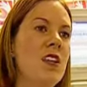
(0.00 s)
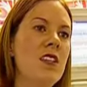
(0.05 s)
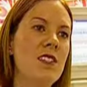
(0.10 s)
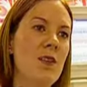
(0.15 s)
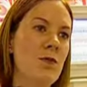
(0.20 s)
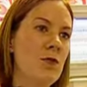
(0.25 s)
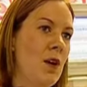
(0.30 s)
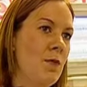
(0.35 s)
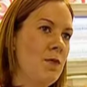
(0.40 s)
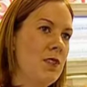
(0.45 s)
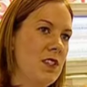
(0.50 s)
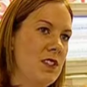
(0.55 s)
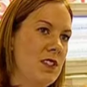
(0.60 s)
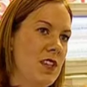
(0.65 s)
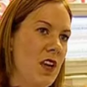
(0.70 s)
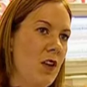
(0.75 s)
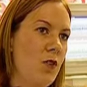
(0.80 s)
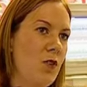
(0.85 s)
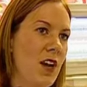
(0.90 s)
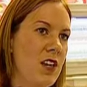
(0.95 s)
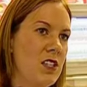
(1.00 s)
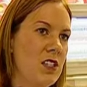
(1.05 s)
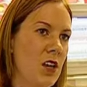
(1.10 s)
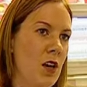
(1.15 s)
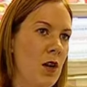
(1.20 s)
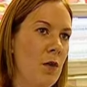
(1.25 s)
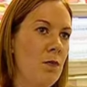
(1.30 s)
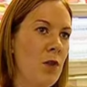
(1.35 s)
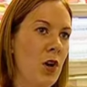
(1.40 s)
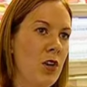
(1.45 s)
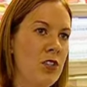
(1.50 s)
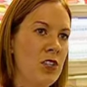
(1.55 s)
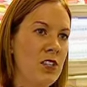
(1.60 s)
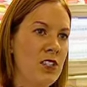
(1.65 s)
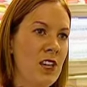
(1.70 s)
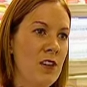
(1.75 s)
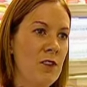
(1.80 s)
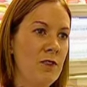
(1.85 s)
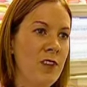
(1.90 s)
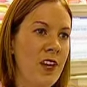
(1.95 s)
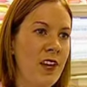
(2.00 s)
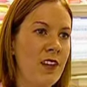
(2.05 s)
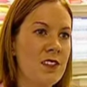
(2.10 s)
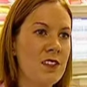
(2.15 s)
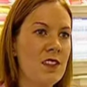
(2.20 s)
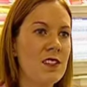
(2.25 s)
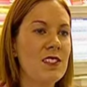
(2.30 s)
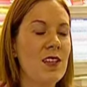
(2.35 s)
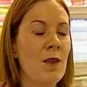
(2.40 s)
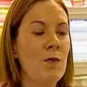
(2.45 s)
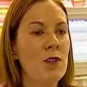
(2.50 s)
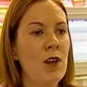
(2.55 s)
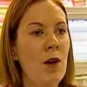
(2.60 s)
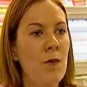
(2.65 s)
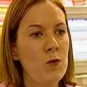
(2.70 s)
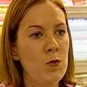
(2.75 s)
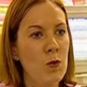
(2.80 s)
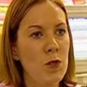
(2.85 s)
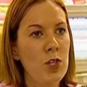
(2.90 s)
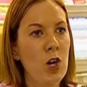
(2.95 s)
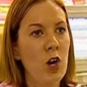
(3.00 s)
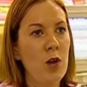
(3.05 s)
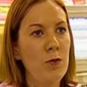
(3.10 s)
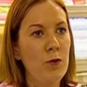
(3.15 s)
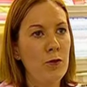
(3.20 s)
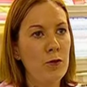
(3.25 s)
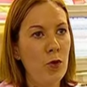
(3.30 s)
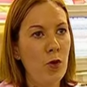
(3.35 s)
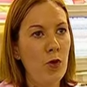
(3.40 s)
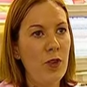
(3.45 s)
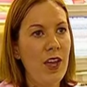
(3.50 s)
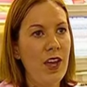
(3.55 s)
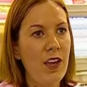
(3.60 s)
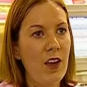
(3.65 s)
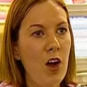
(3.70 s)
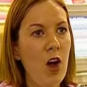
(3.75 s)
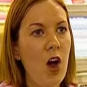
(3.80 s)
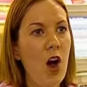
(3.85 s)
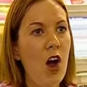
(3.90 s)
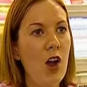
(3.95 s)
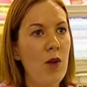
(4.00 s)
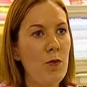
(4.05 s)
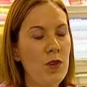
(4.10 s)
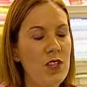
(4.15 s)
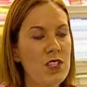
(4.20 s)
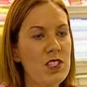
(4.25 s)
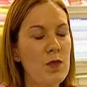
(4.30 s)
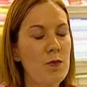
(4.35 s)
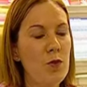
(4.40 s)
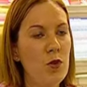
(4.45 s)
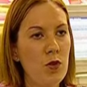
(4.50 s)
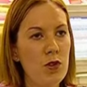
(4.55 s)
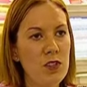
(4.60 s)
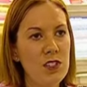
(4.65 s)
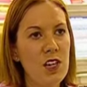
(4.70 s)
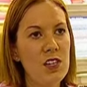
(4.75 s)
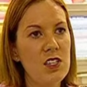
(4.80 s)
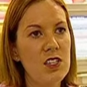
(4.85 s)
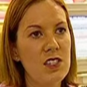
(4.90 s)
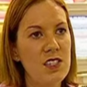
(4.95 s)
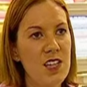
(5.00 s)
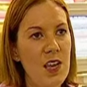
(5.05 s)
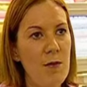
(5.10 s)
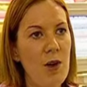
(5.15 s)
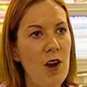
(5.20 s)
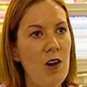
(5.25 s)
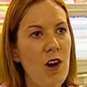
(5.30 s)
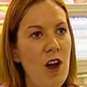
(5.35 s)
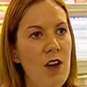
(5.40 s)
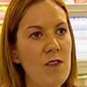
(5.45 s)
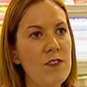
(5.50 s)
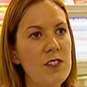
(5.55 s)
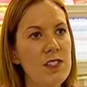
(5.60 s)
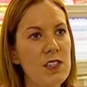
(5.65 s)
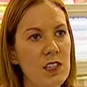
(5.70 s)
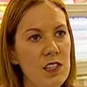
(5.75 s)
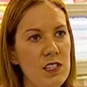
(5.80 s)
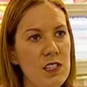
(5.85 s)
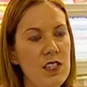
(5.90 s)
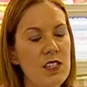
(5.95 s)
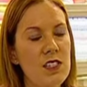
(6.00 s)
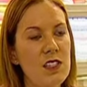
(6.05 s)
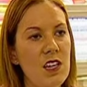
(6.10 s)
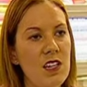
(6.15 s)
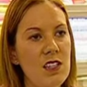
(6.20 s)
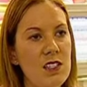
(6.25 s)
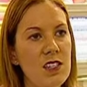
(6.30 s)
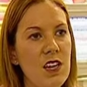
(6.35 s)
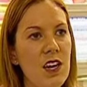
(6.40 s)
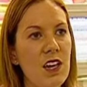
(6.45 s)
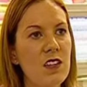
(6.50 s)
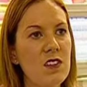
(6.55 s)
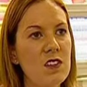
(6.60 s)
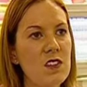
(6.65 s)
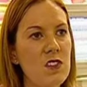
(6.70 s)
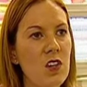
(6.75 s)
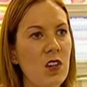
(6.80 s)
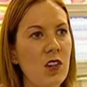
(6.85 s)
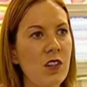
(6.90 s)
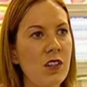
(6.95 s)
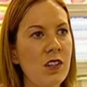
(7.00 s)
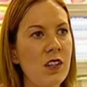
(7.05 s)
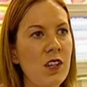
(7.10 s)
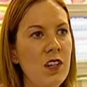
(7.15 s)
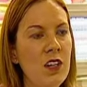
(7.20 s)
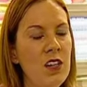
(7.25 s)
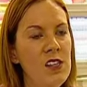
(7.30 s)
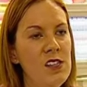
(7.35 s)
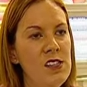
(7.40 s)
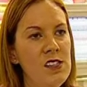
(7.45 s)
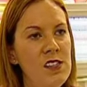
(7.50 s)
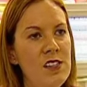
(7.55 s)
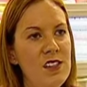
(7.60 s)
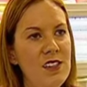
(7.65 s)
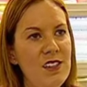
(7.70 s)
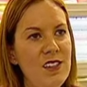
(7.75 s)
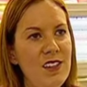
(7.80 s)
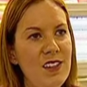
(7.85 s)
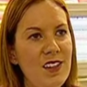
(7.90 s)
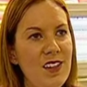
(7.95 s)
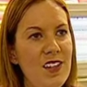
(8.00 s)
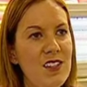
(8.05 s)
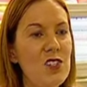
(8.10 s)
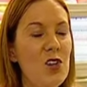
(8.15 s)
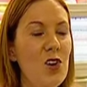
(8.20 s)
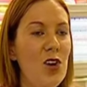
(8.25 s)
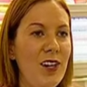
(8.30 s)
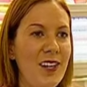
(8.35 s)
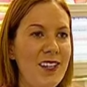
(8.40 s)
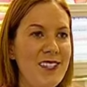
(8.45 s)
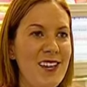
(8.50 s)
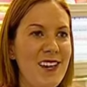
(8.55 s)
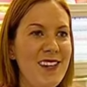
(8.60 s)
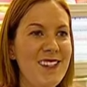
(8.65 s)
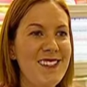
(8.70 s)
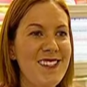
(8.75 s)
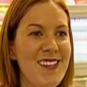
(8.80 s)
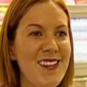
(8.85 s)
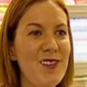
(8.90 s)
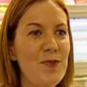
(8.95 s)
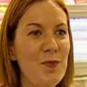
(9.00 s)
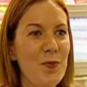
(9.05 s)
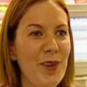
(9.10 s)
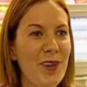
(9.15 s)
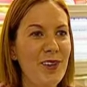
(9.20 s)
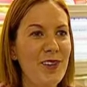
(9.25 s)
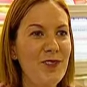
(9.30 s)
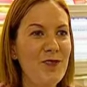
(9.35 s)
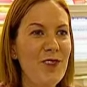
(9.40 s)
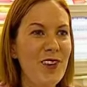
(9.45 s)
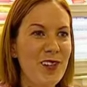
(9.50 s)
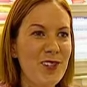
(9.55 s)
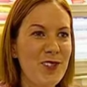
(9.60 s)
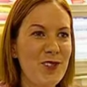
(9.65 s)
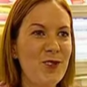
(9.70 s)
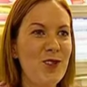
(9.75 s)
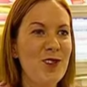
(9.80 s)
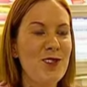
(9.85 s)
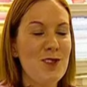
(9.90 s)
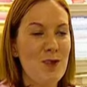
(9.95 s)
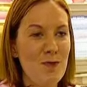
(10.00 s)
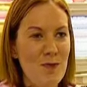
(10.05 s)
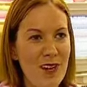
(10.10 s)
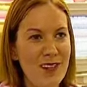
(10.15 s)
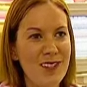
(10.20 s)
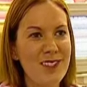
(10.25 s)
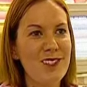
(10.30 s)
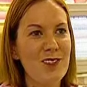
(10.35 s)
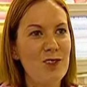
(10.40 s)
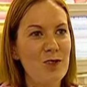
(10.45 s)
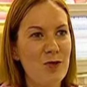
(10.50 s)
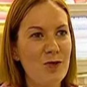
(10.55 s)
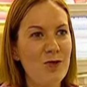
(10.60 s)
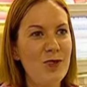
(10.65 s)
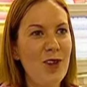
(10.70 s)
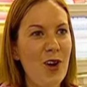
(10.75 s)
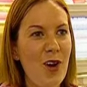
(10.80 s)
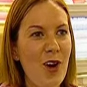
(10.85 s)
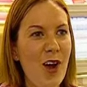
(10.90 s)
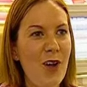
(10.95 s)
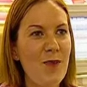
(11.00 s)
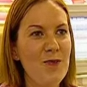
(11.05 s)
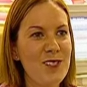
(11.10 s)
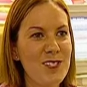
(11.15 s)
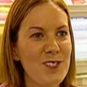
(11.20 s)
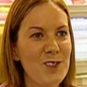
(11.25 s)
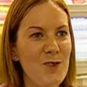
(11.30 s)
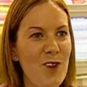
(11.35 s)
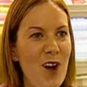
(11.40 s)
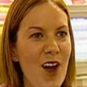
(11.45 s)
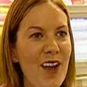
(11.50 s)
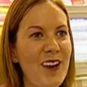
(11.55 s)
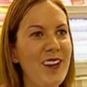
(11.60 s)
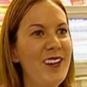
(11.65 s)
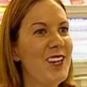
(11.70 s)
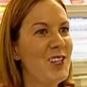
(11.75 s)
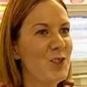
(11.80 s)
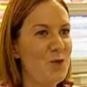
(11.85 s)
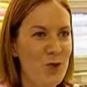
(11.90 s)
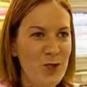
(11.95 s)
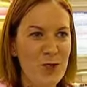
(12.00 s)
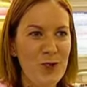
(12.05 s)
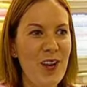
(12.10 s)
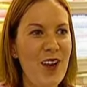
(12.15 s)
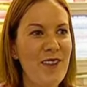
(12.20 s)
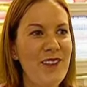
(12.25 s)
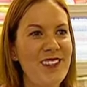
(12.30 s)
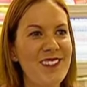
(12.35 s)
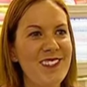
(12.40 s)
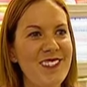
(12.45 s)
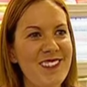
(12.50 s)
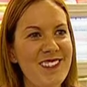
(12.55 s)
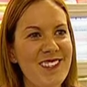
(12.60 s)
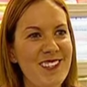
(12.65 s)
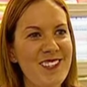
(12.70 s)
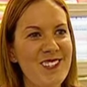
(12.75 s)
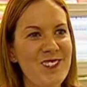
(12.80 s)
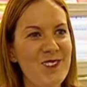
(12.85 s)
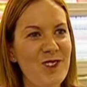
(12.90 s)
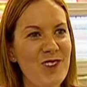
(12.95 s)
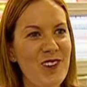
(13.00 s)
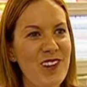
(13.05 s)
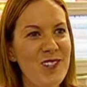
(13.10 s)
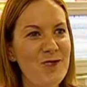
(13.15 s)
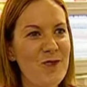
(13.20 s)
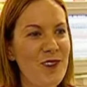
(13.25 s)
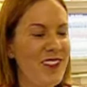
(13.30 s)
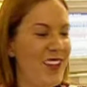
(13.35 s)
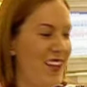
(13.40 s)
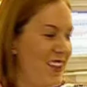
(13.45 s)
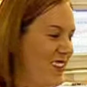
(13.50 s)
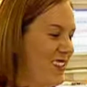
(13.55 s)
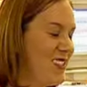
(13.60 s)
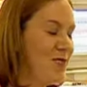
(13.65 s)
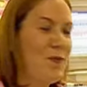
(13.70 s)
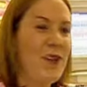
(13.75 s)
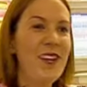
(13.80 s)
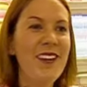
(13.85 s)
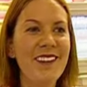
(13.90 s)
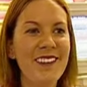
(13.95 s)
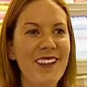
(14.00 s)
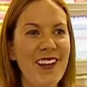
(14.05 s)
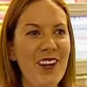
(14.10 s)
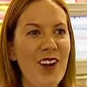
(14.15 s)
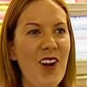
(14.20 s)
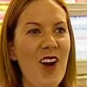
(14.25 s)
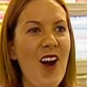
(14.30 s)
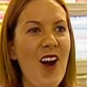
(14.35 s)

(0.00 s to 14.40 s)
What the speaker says: Sometimes you see greater motor defects. Sometimes we know before they go home with support such as MRI facilities these days. So it's early days yet, but fingers crossed that Madison will go home just fine. And yes, we do have our success stories where they're this big and they go